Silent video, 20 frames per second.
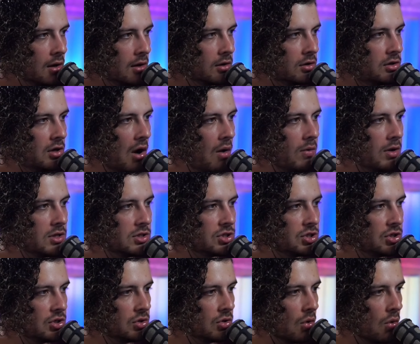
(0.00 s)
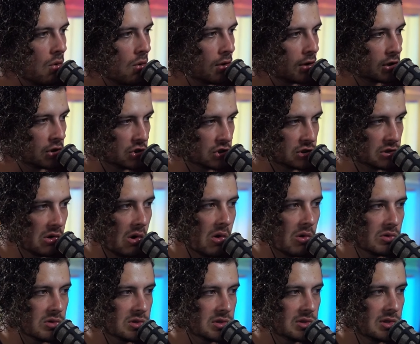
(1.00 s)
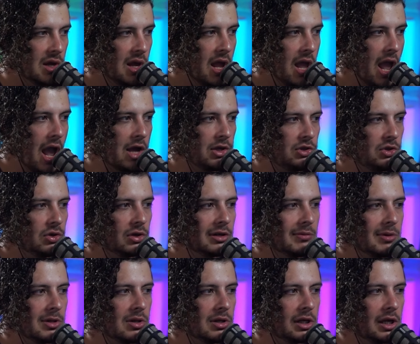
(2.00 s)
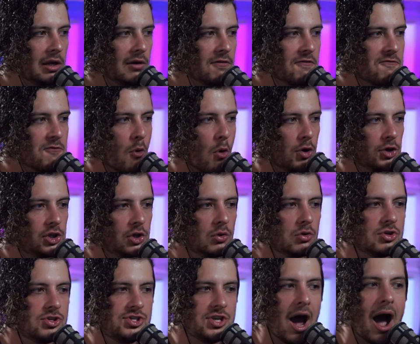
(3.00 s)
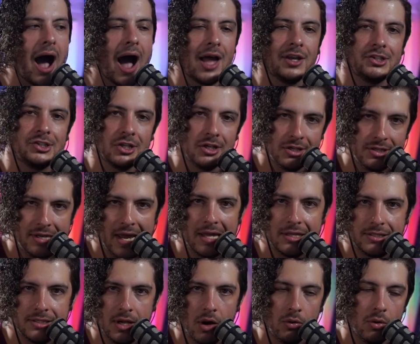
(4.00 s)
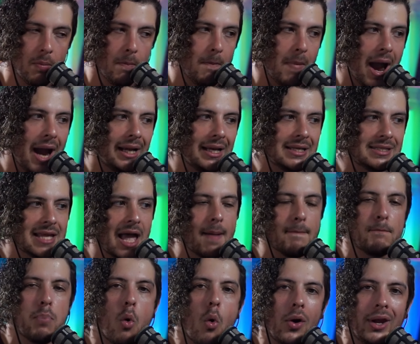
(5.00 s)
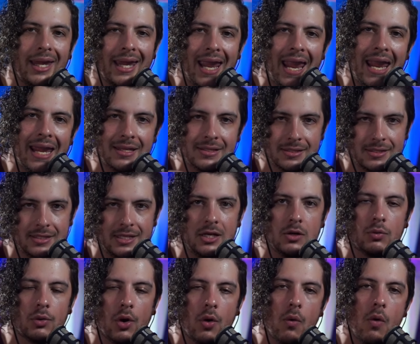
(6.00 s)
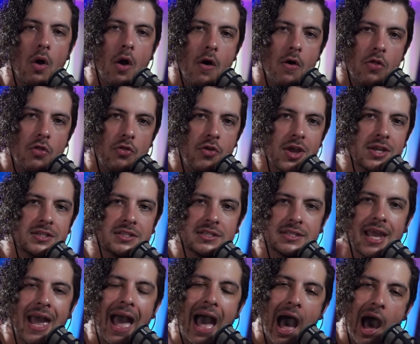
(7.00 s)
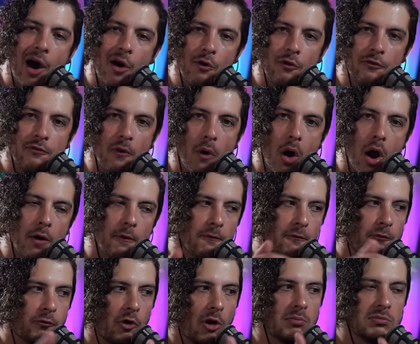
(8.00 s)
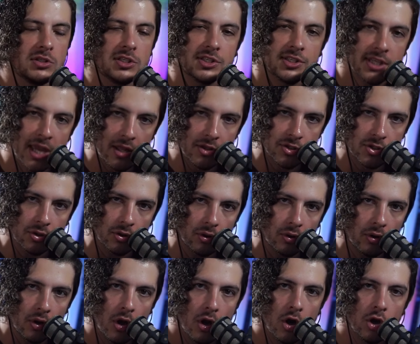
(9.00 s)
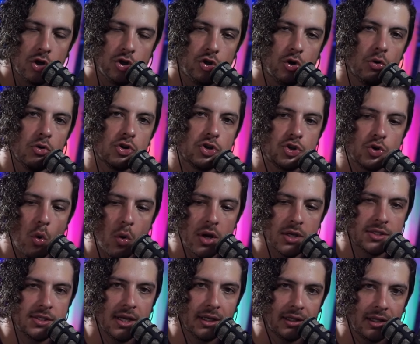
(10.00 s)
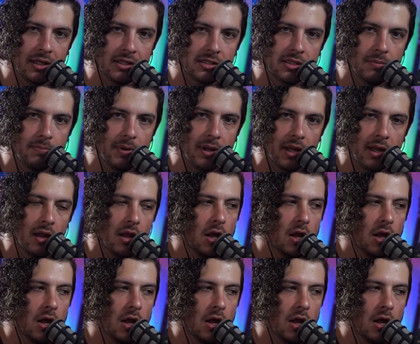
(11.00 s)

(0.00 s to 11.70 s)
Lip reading: go into your controls, and you're going to be looking for your dodge dead zone. Mine is at 0.80. This is how far from center your joystick needs to be